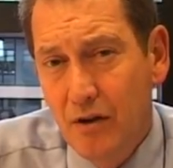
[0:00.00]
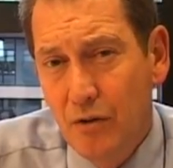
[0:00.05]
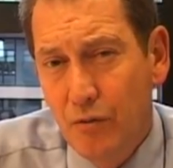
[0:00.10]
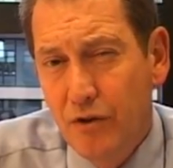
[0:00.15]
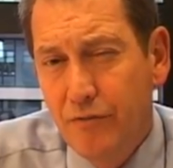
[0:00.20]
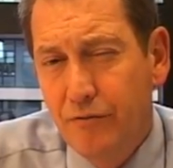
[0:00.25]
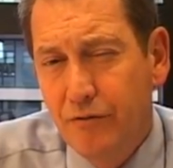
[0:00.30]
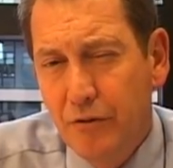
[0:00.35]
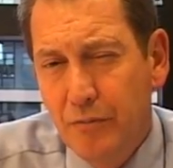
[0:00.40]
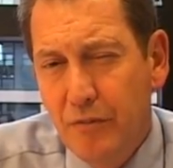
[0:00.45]

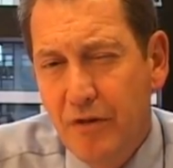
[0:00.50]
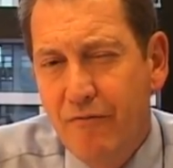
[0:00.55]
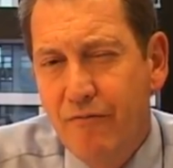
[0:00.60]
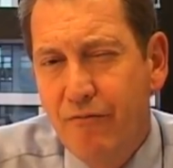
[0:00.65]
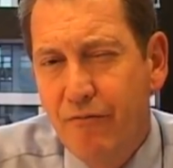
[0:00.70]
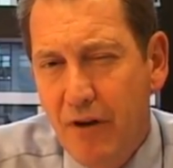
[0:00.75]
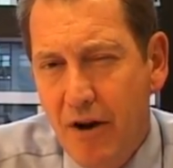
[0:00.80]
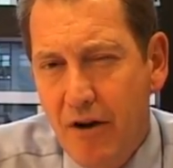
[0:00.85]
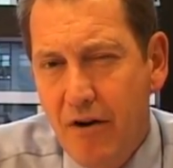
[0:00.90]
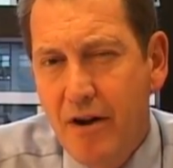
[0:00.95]
We've to be
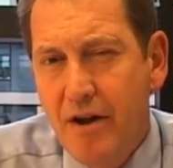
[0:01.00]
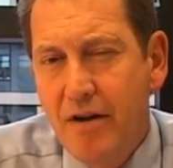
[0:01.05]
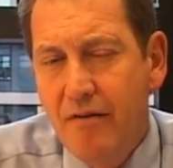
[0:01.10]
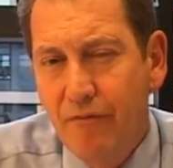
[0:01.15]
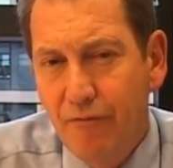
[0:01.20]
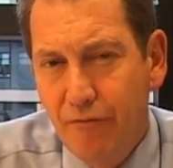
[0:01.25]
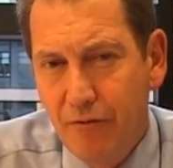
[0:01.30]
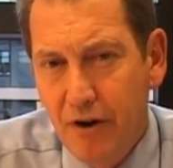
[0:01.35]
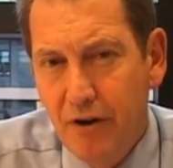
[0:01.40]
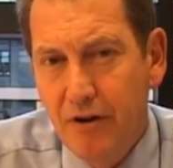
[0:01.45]
very,
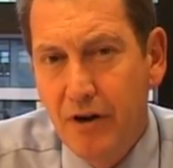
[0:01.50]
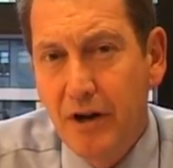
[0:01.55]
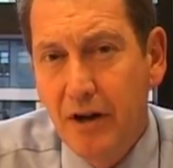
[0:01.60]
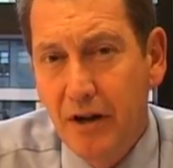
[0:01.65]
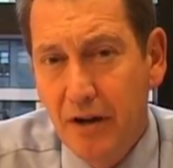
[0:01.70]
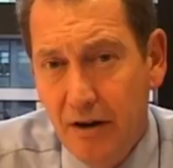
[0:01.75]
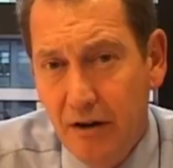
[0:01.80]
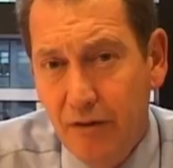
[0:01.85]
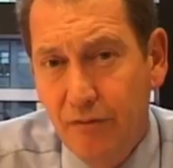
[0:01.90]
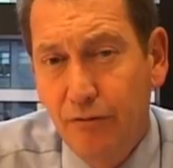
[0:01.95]
very
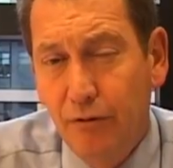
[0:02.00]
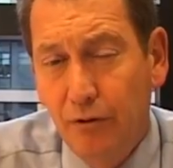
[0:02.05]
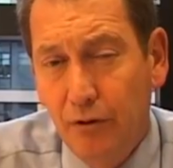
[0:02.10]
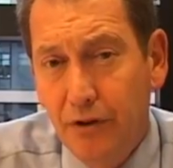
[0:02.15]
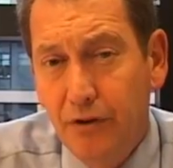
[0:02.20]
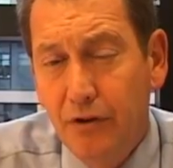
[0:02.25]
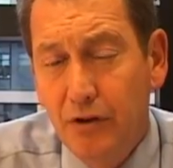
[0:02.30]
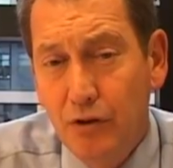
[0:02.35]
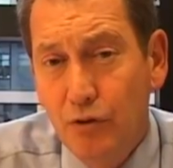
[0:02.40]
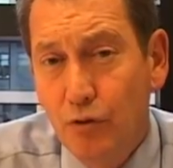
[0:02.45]
careful
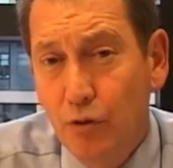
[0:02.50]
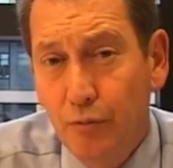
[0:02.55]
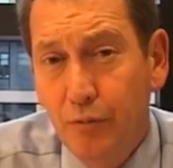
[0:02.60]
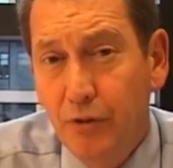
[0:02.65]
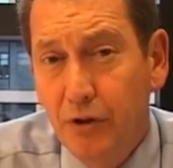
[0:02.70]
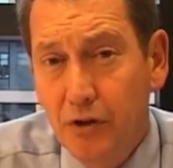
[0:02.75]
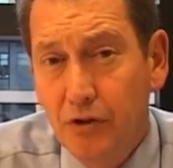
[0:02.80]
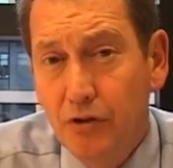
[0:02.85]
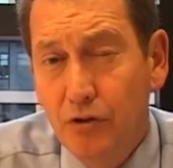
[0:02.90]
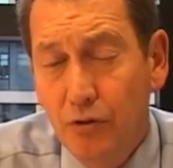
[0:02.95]
in the
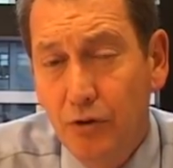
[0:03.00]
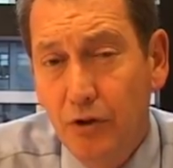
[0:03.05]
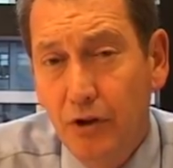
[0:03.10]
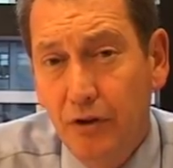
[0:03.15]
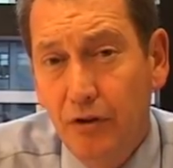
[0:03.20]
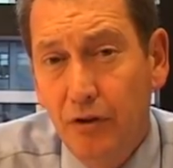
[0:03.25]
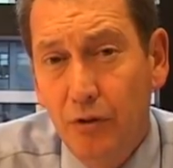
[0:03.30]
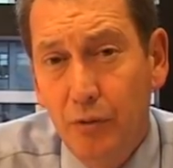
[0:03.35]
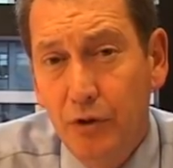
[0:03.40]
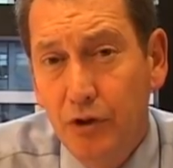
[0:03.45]
European
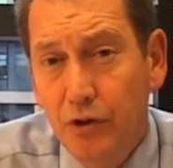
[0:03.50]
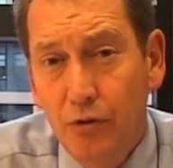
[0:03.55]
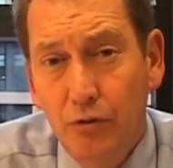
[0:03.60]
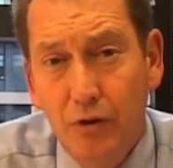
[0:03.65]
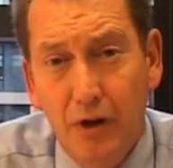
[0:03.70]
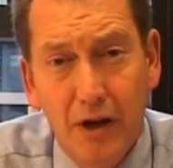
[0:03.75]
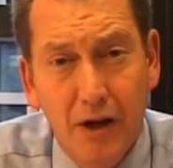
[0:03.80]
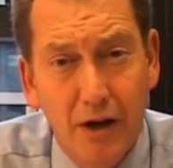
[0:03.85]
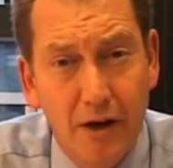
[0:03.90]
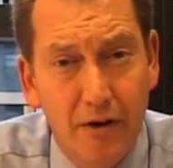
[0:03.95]
Union that we
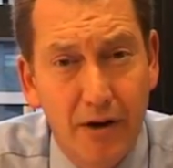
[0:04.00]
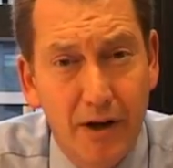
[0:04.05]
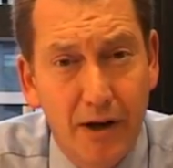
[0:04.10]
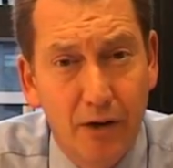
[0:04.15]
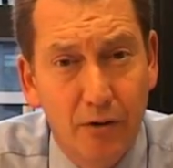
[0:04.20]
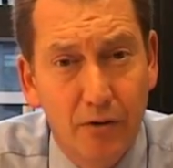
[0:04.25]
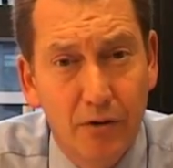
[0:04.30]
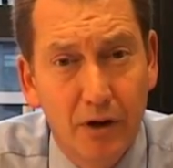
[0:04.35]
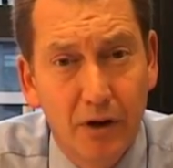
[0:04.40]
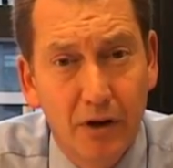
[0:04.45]
don't carry
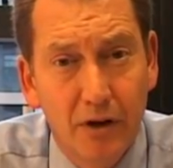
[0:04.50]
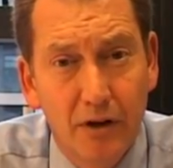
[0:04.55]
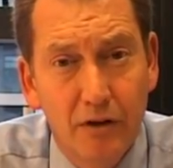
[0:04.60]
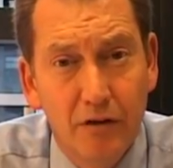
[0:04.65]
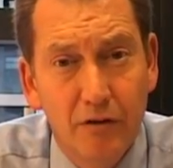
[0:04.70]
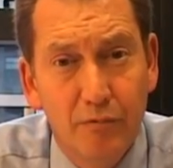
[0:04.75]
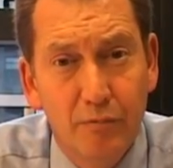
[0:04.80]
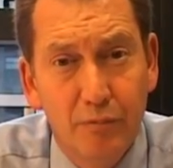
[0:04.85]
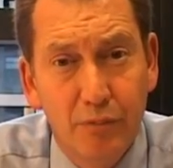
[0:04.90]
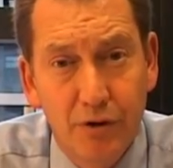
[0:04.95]
out the
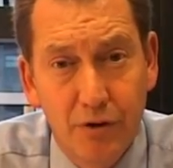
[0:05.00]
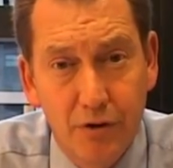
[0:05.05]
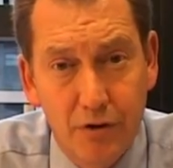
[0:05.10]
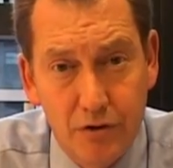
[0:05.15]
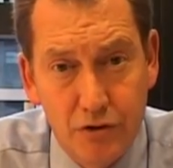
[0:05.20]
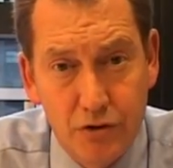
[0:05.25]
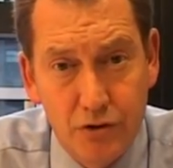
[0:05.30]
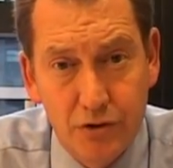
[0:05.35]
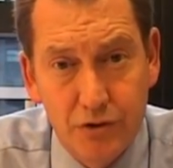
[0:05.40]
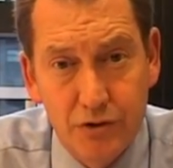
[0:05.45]
kind of
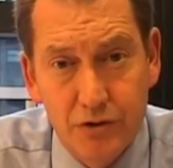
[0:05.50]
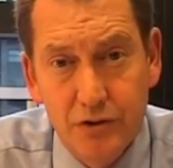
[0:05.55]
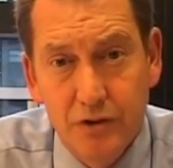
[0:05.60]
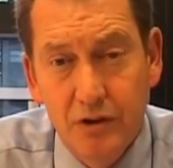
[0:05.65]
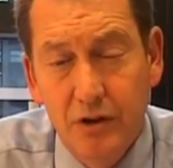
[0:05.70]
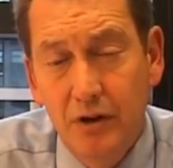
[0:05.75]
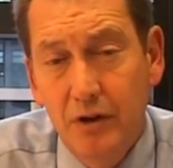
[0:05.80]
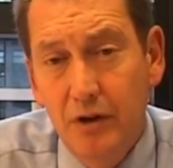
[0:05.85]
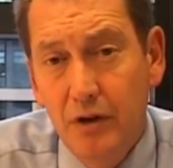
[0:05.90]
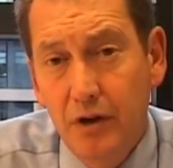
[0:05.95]

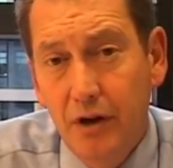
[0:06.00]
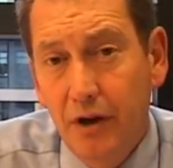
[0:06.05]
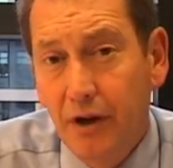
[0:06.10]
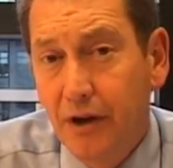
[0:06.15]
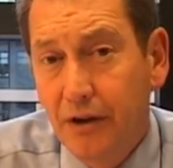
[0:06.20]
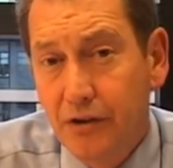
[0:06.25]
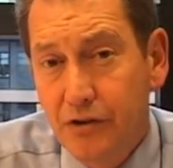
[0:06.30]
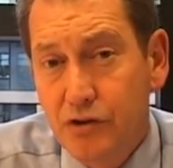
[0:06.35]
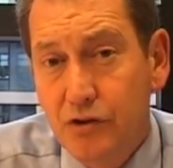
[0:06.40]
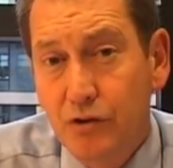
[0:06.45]
purges
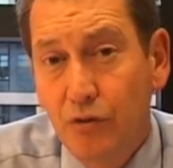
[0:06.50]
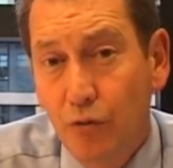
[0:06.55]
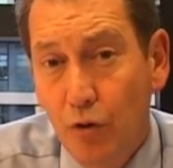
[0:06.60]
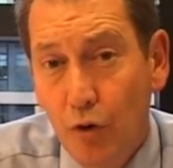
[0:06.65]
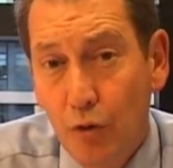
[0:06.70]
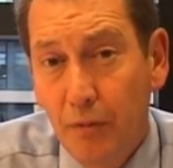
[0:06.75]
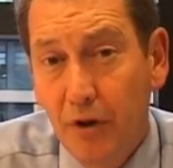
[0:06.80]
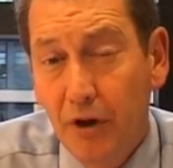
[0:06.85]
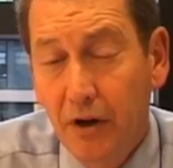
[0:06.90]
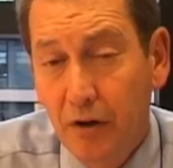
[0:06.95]
against the
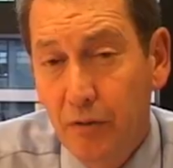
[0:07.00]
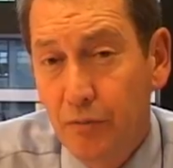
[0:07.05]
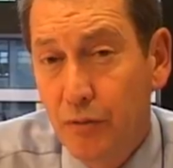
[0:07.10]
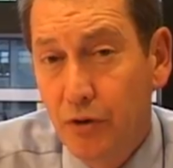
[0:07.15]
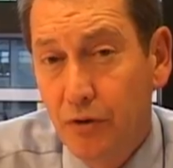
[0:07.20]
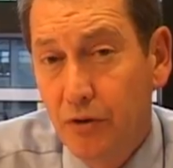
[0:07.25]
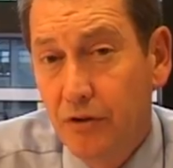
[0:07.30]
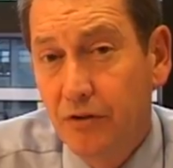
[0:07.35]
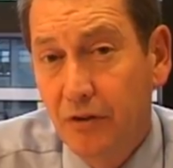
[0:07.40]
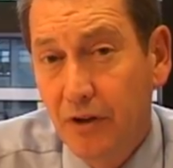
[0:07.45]
Roma
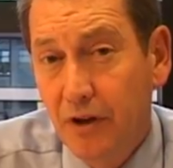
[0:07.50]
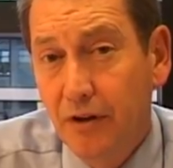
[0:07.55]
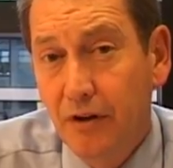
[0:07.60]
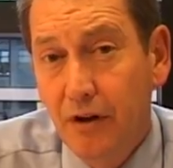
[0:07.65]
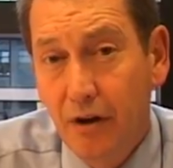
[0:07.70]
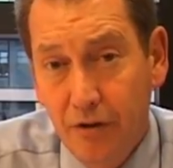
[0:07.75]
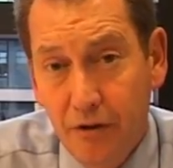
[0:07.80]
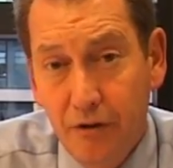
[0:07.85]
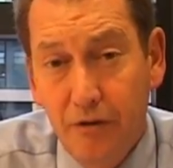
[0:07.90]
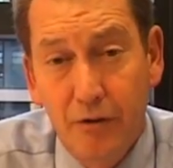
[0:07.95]
community and
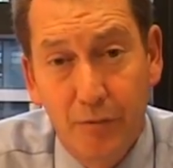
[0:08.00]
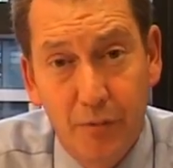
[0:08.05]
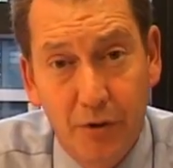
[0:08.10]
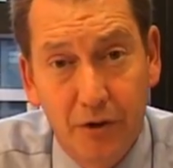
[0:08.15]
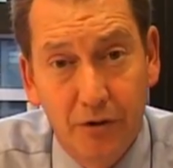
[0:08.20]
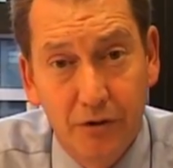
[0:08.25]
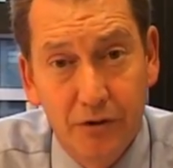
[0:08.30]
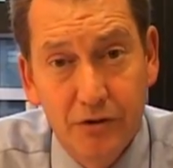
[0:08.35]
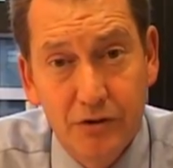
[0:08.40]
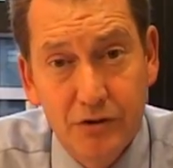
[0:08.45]
other
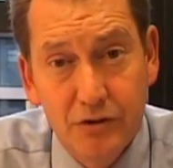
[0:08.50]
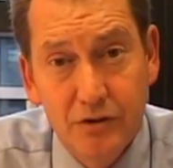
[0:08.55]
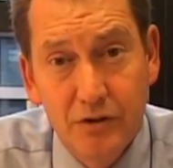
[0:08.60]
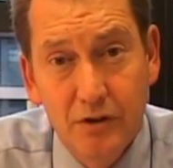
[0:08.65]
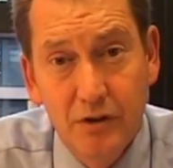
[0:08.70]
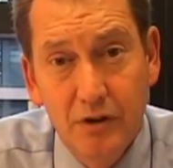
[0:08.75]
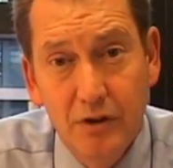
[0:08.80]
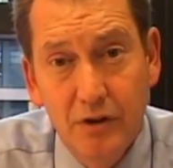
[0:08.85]
immigrants